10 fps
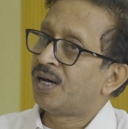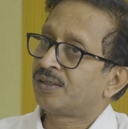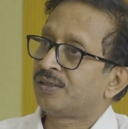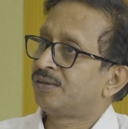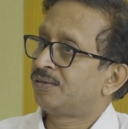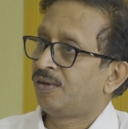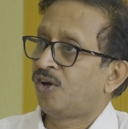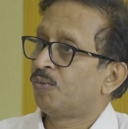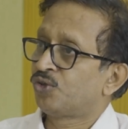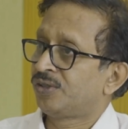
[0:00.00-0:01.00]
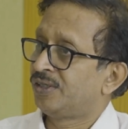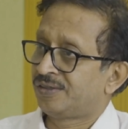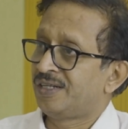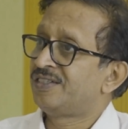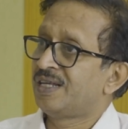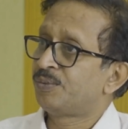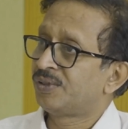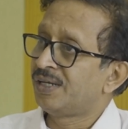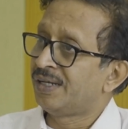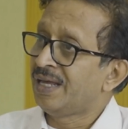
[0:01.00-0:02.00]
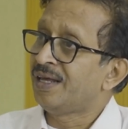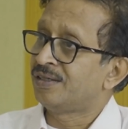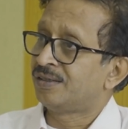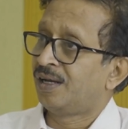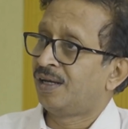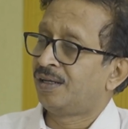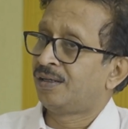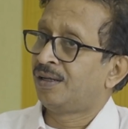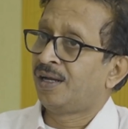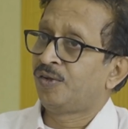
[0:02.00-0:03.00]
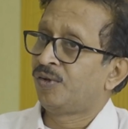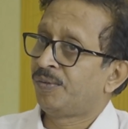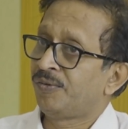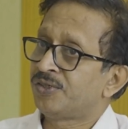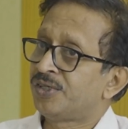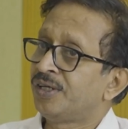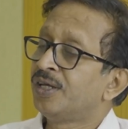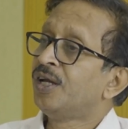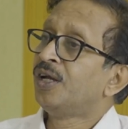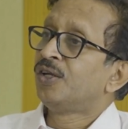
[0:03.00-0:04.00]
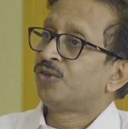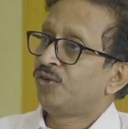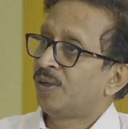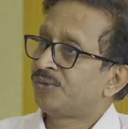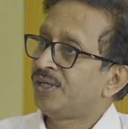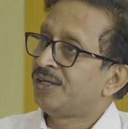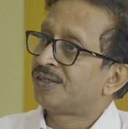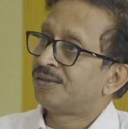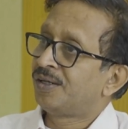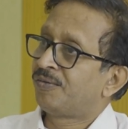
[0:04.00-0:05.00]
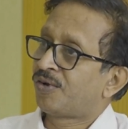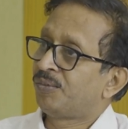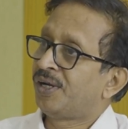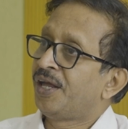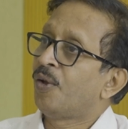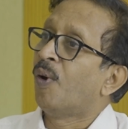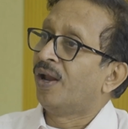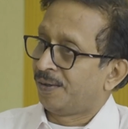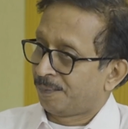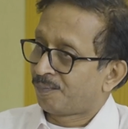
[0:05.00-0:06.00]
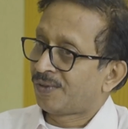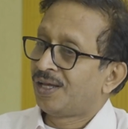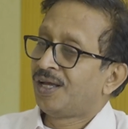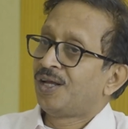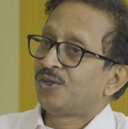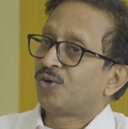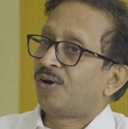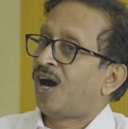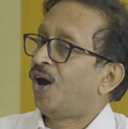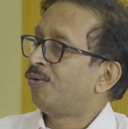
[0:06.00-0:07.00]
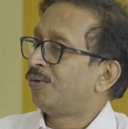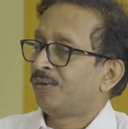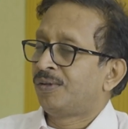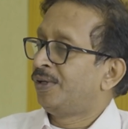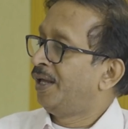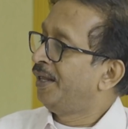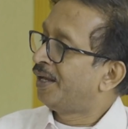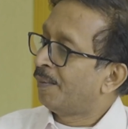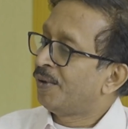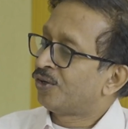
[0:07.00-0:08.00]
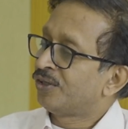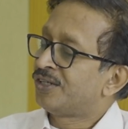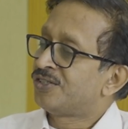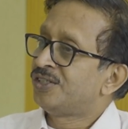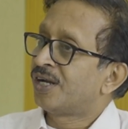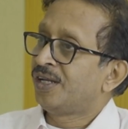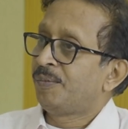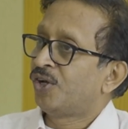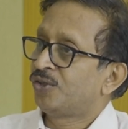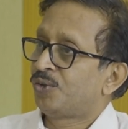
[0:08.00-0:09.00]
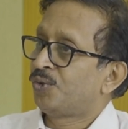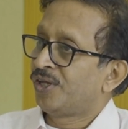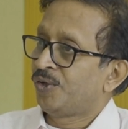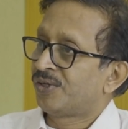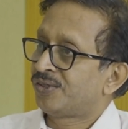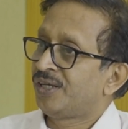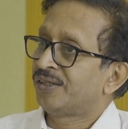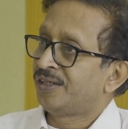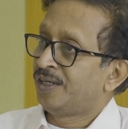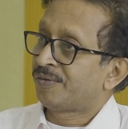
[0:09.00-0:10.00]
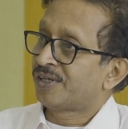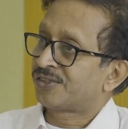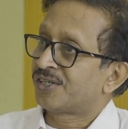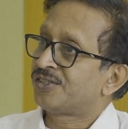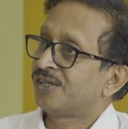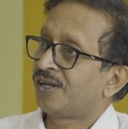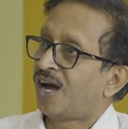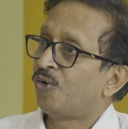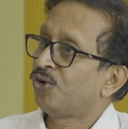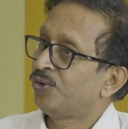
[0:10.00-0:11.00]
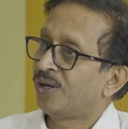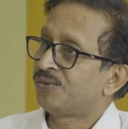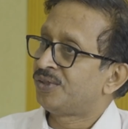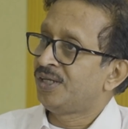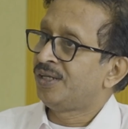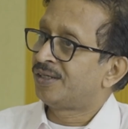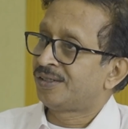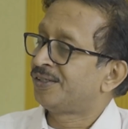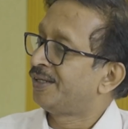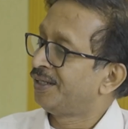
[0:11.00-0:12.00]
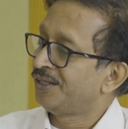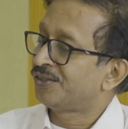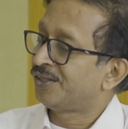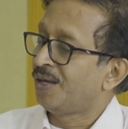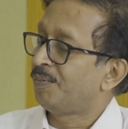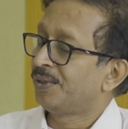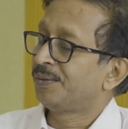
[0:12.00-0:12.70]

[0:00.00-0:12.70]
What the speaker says: Park since almost its inception days, and you have been visiting. So you have seen it's the from the day one. So how any comment on its journey? Because today you are seeing the infrastructure. How do you have seen it is taking shape?